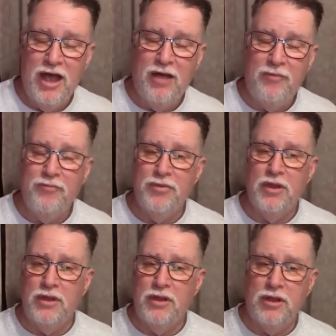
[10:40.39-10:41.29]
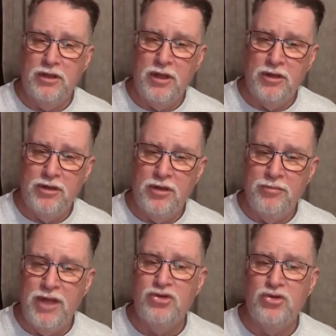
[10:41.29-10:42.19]
Um, they're, they're
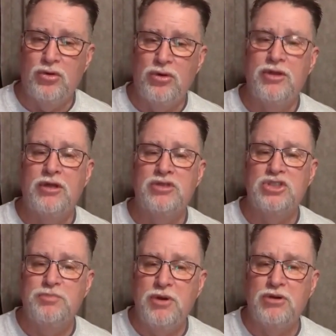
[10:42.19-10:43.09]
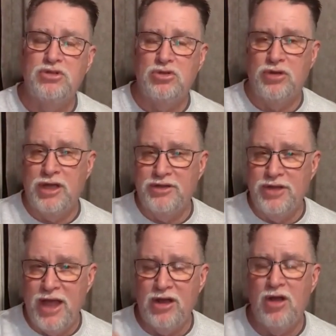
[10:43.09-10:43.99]
mental, they're spiritual, they
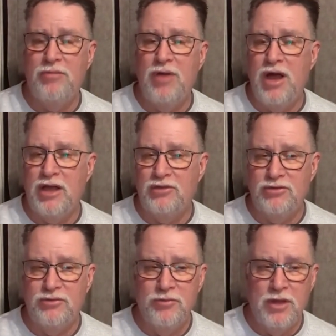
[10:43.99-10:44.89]
attack our minds.